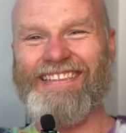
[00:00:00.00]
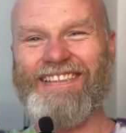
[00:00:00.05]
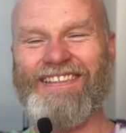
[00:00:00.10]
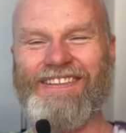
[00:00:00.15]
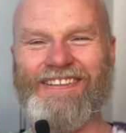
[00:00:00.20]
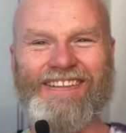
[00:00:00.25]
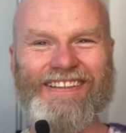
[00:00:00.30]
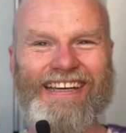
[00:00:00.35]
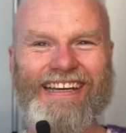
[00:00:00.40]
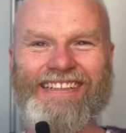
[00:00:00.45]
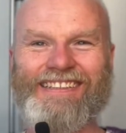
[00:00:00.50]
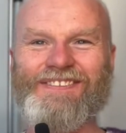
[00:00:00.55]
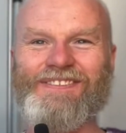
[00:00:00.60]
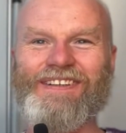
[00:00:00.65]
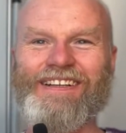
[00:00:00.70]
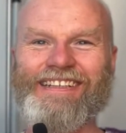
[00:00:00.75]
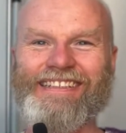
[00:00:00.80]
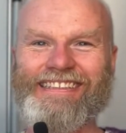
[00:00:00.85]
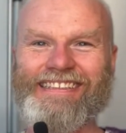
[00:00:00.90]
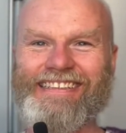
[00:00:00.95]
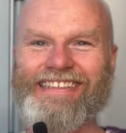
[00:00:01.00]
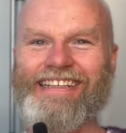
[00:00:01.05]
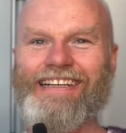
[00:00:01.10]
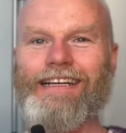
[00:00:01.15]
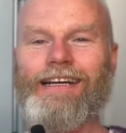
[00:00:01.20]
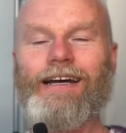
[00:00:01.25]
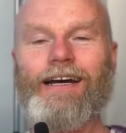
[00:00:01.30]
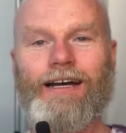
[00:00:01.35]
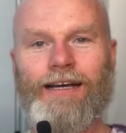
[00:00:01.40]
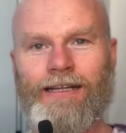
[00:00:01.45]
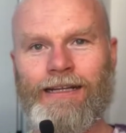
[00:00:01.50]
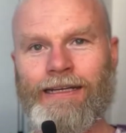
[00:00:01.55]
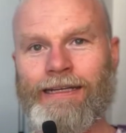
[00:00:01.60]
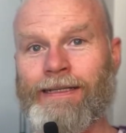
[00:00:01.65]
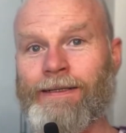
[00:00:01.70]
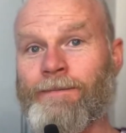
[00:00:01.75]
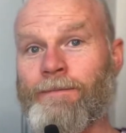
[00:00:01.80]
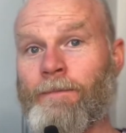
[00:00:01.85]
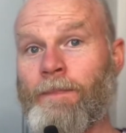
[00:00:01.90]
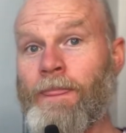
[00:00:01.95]
a new catchphrase. I like
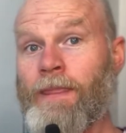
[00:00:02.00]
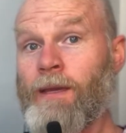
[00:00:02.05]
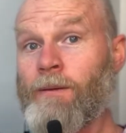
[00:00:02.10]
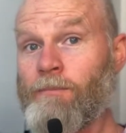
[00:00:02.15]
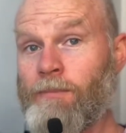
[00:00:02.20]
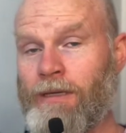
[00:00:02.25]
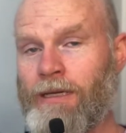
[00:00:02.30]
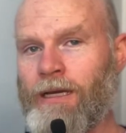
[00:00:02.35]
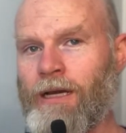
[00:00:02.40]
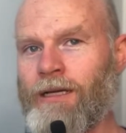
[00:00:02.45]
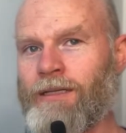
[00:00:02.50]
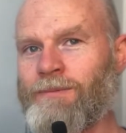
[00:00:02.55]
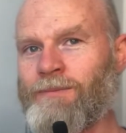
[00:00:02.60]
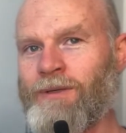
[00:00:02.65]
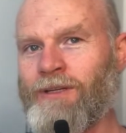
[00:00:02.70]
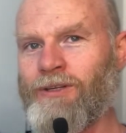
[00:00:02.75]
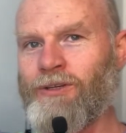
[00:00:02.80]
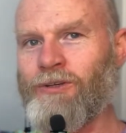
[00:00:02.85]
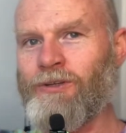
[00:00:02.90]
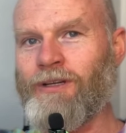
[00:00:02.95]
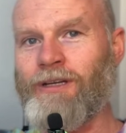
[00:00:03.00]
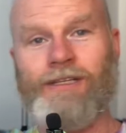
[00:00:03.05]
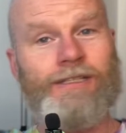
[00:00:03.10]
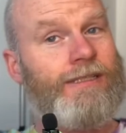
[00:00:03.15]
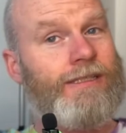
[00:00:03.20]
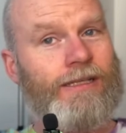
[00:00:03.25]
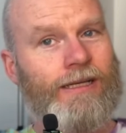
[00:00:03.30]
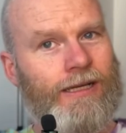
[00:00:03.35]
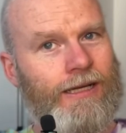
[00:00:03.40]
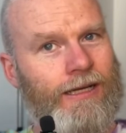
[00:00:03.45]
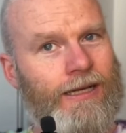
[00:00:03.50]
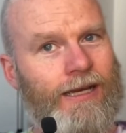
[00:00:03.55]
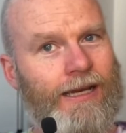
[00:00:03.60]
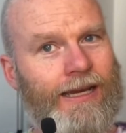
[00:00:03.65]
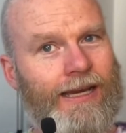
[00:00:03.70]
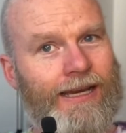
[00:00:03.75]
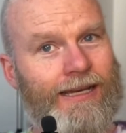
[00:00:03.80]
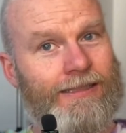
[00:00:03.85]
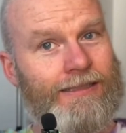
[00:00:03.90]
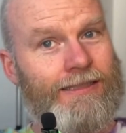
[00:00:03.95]
it. Be kind and be curious
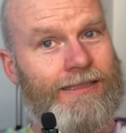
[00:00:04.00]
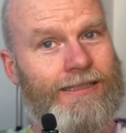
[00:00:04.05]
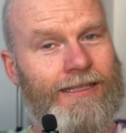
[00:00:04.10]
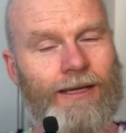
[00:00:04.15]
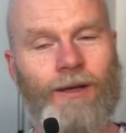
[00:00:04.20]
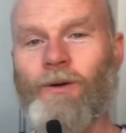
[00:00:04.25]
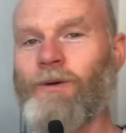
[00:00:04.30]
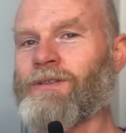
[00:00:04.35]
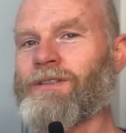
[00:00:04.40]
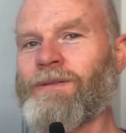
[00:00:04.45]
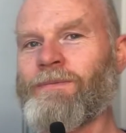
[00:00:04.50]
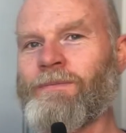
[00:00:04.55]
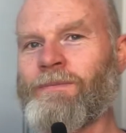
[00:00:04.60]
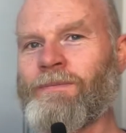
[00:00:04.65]
and stay awesome.